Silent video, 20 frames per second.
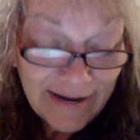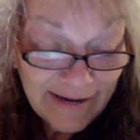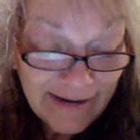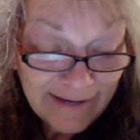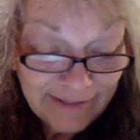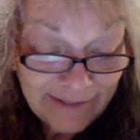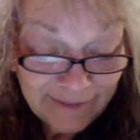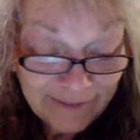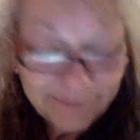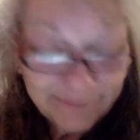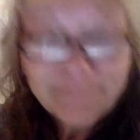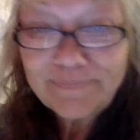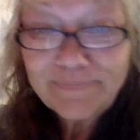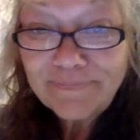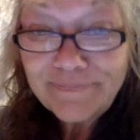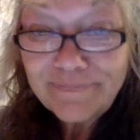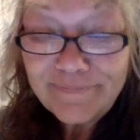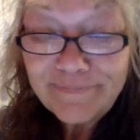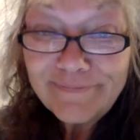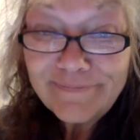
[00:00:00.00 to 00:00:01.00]
Um,
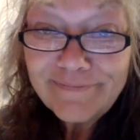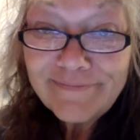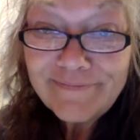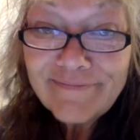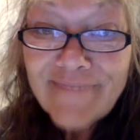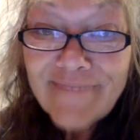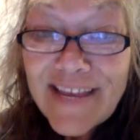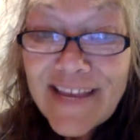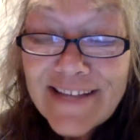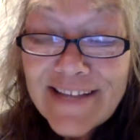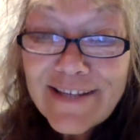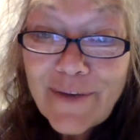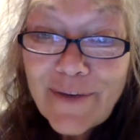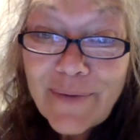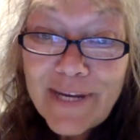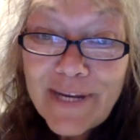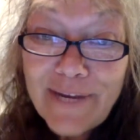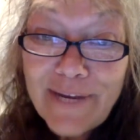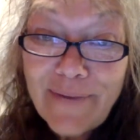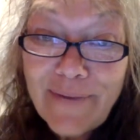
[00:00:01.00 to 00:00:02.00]

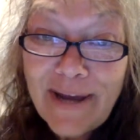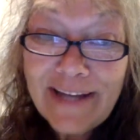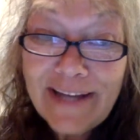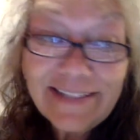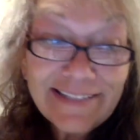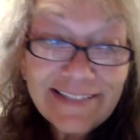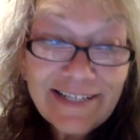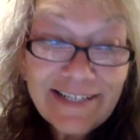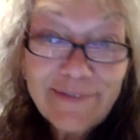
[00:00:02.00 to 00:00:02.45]
so anyway,